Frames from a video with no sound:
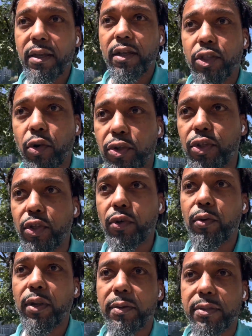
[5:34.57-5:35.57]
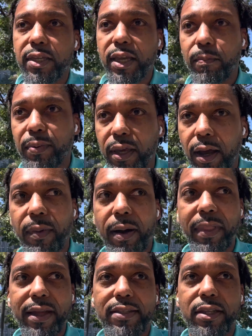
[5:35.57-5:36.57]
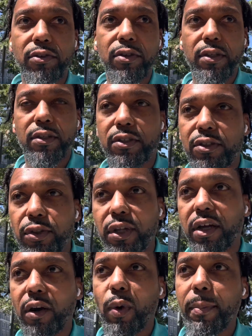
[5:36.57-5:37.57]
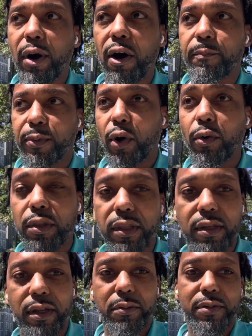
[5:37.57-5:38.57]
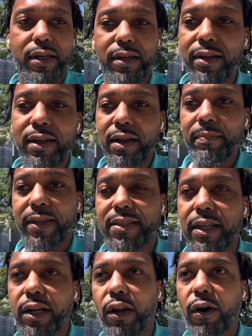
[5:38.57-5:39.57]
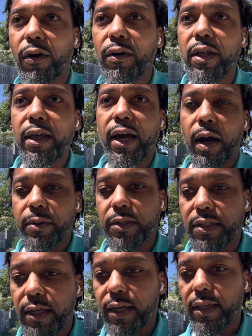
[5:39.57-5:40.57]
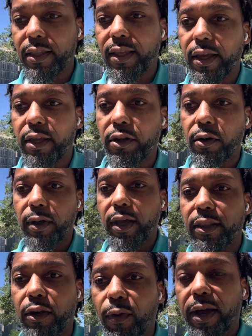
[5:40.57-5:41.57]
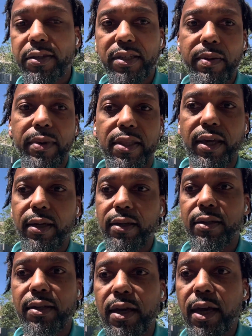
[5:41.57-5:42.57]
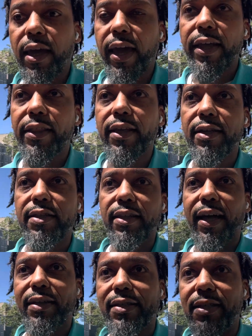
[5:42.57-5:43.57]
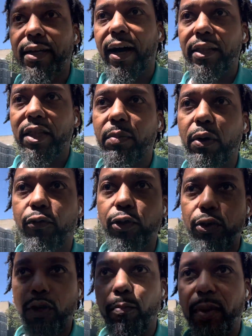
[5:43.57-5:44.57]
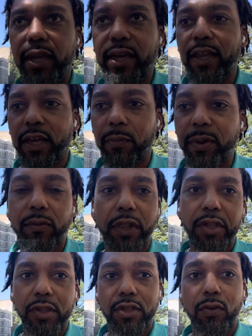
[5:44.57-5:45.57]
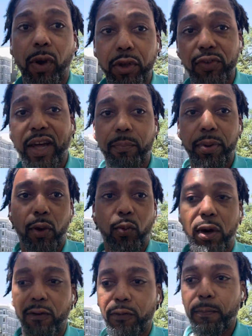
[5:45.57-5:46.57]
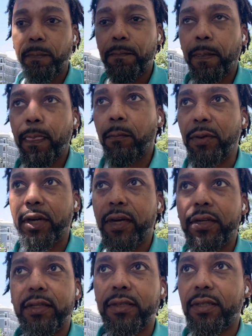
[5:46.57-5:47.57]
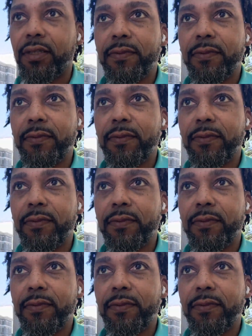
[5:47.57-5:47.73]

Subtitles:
do what you do, you know what I'm saying? I'm not telling you to totally cut women off totally, you know what I'm saying? I'm not saying it at all. I'm just saying that, you know, in the grand scheme of things, it does not seem optimal for you to be in a committed relationship while you're trying to build wealth. Because